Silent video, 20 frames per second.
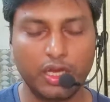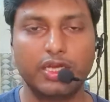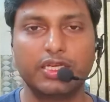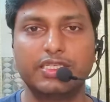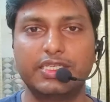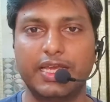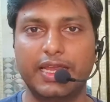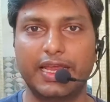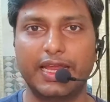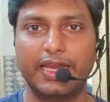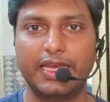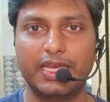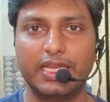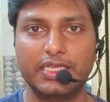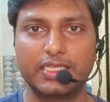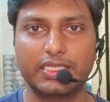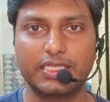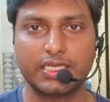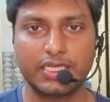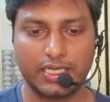second
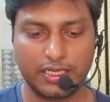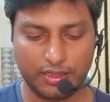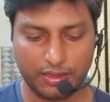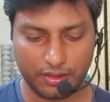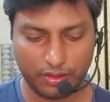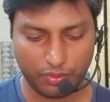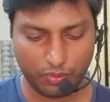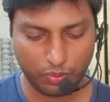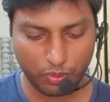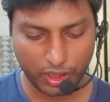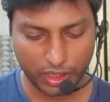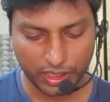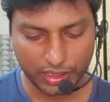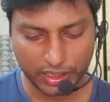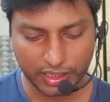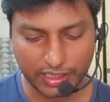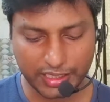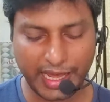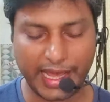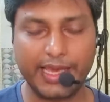is what are
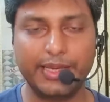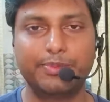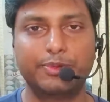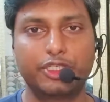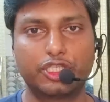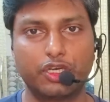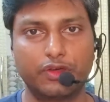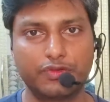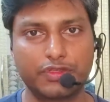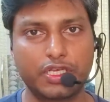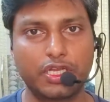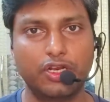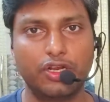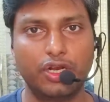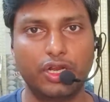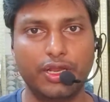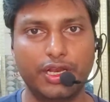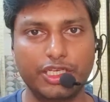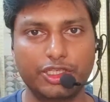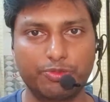the types of
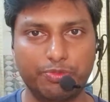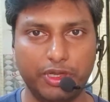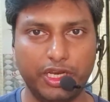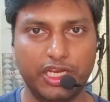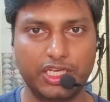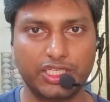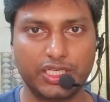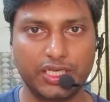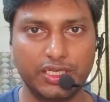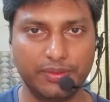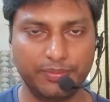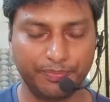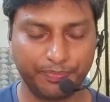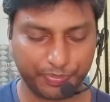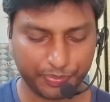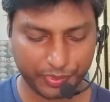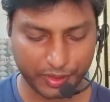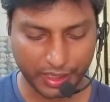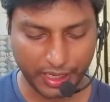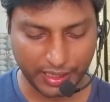cellular respiration,
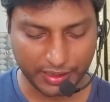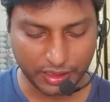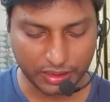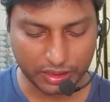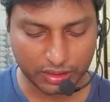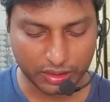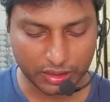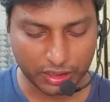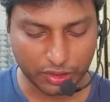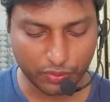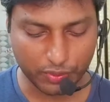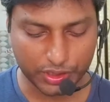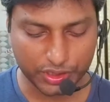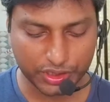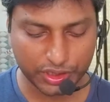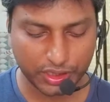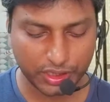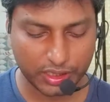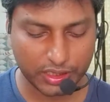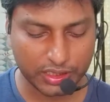and the third
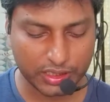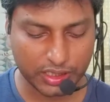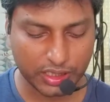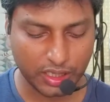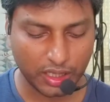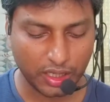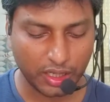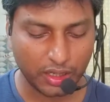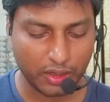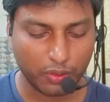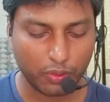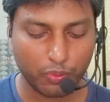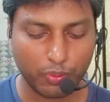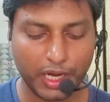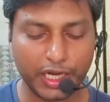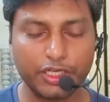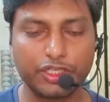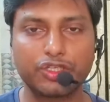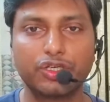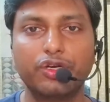question is
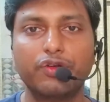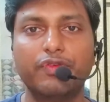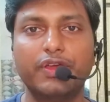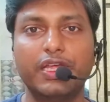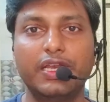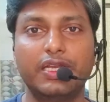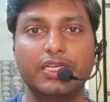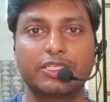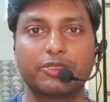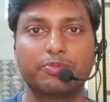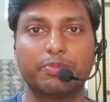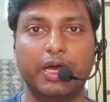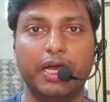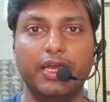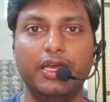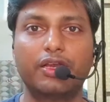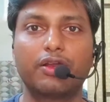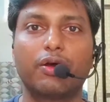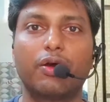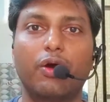why should we
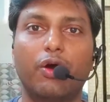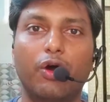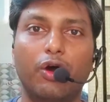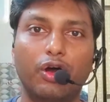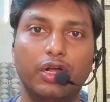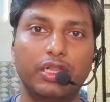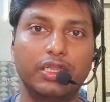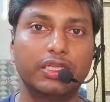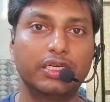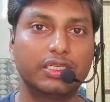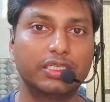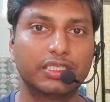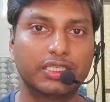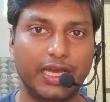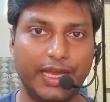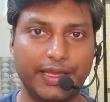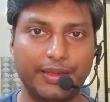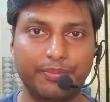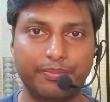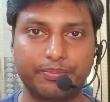respire all the
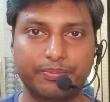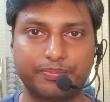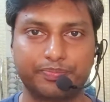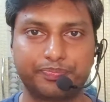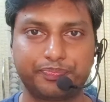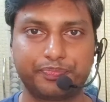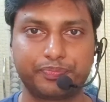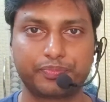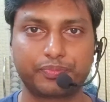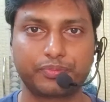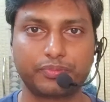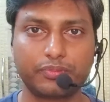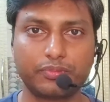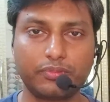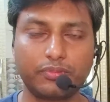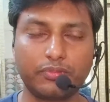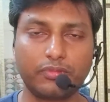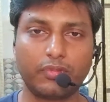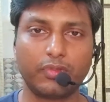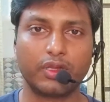time.
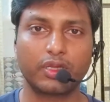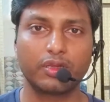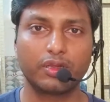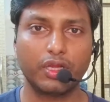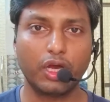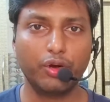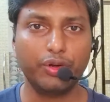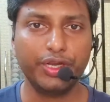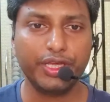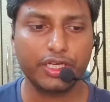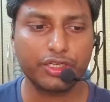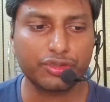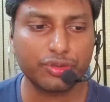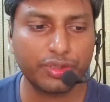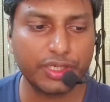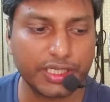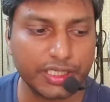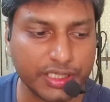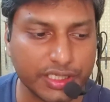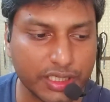Now dear
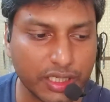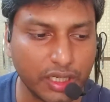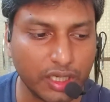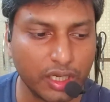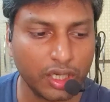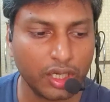students,